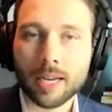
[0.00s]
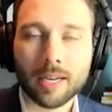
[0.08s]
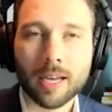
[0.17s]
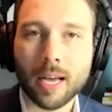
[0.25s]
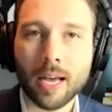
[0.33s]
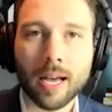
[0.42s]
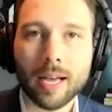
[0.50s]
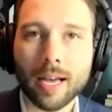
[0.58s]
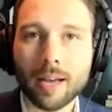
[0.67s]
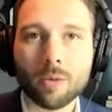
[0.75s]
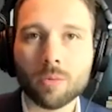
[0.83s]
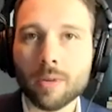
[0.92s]
And
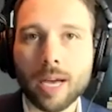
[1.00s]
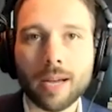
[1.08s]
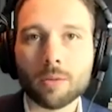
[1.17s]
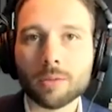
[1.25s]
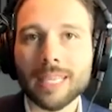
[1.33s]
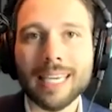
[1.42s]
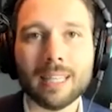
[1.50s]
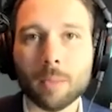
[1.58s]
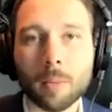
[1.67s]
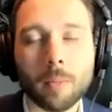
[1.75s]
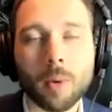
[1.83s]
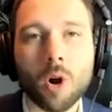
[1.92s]
I don't take them
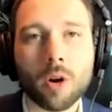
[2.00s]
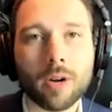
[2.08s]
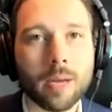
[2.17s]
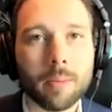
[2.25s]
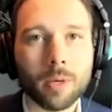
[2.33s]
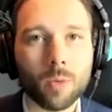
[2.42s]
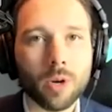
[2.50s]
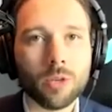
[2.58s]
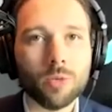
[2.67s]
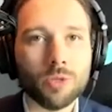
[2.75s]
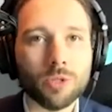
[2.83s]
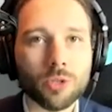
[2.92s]
apart. I mean, what
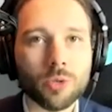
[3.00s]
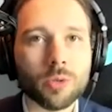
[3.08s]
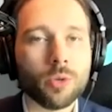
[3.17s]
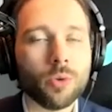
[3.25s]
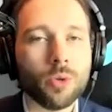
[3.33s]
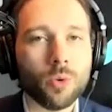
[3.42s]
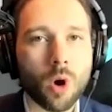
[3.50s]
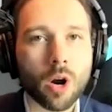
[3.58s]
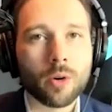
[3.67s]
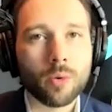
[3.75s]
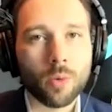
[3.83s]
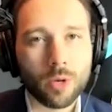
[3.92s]
you do and who you are
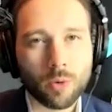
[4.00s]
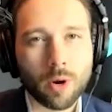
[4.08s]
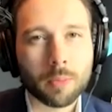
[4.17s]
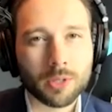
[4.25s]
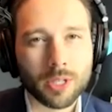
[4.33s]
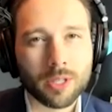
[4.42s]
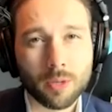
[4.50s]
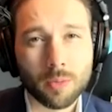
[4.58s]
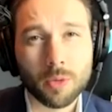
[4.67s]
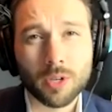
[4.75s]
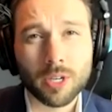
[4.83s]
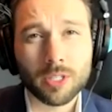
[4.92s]
and what you represent in the
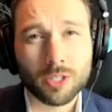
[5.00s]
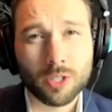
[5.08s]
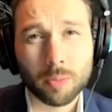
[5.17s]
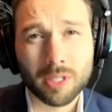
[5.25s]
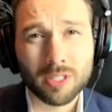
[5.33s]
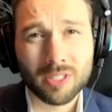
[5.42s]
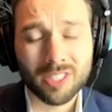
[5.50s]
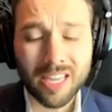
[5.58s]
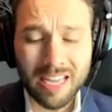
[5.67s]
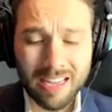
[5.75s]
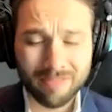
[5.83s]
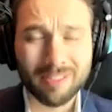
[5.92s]
communities and your business
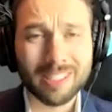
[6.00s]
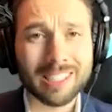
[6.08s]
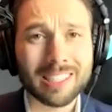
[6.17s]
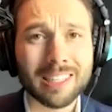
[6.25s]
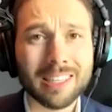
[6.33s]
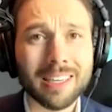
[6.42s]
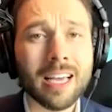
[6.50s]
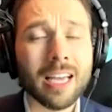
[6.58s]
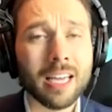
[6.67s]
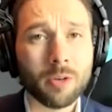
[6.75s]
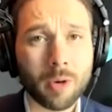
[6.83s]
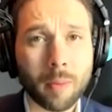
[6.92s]
physically
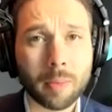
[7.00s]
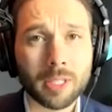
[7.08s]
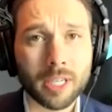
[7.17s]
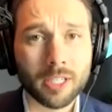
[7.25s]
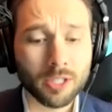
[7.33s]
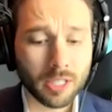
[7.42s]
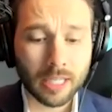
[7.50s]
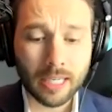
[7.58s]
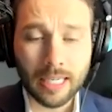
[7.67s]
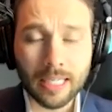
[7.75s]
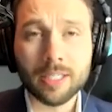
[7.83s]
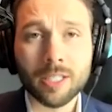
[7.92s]
and your reputation, it
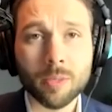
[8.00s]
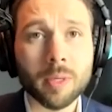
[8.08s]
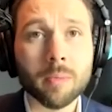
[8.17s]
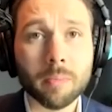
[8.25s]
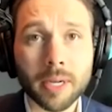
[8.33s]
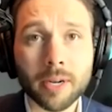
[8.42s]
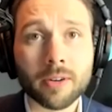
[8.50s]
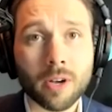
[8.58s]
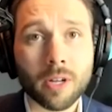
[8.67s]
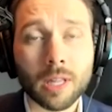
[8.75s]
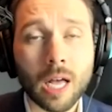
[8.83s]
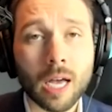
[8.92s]
needs to be mirrored
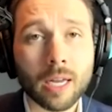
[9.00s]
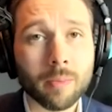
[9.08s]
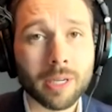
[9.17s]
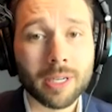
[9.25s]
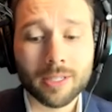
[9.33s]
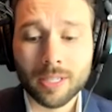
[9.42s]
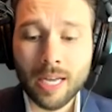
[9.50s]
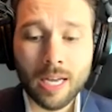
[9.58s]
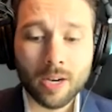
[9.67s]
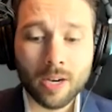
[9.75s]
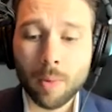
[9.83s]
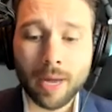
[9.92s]
online, because
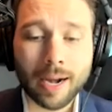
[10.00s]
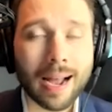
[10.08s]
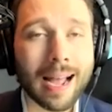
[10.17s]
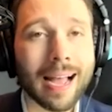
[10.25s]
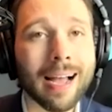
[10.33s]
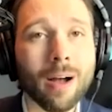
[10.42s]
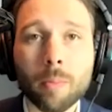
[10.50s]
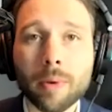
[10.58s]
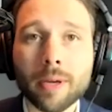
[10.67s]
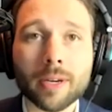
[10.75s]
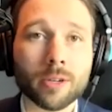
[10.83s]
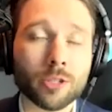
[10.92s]
no matter how
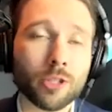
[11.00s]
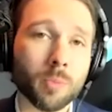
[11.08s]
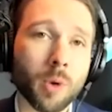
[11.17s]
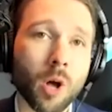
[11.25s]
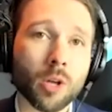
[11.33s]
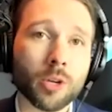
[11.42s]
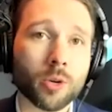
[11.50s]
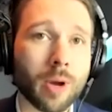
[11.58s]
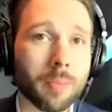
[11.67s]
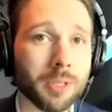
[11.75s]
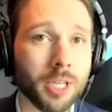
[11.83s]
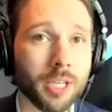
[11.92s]
big or small your
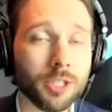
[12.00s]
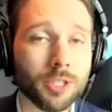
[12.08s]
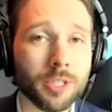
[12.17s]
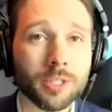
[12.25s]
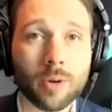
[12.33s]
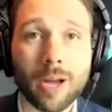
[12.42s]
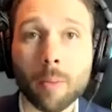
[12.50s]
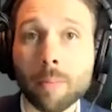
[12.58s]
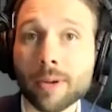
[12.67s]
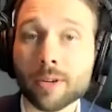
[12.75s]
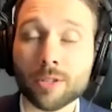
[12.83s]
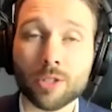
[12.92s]
reputation is or how
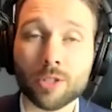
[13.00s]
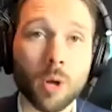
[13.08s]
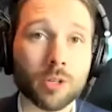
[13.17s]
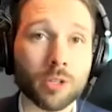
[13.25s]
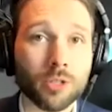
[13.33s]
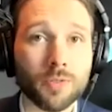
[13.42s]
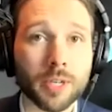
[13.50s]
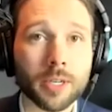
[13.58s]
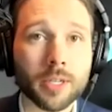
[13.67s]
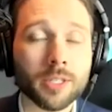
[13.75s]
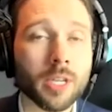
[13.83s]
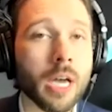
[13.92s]
big or small your sphere
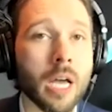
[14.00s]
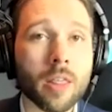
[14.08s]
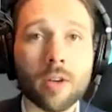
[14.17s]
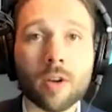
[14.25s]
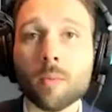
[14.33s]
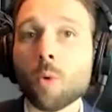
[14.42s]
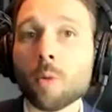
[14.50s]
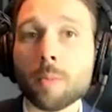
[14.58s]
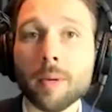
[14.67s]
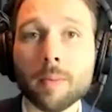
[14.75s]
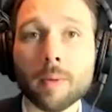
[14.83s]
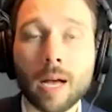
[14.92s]
is, there are more
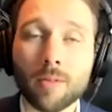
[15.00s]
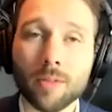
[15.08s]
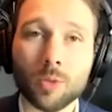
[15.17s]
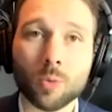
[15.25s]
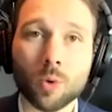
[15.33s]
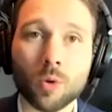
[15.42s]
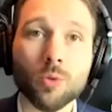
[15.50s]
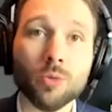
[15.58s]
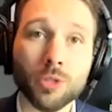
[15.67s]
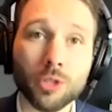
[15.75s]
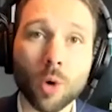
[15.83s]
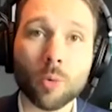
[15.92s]
people out in this world who
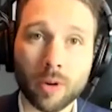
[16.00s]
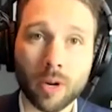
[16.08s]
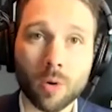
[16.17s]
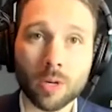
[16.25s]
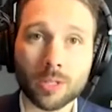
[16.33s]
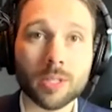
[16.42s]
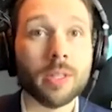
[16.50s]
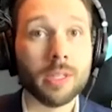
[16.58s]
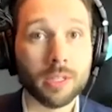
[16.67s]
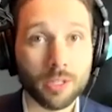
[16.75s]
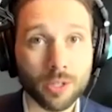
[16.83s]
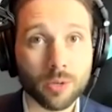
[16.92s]
don't know us
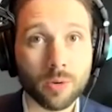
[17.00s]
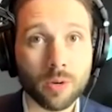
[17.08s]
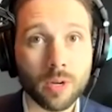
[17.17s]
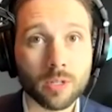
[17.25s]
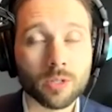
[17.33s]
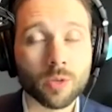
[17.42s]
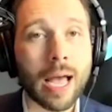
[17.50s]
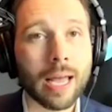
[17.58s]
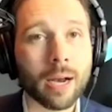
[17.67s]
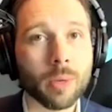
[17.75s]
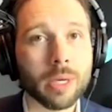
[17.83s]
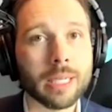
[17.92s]
than do. So how
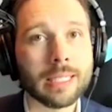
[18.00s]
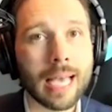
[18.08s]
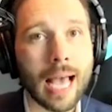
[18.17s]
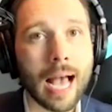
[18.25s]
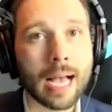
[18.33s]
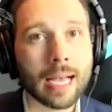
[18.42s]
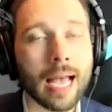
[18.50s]
do we attack?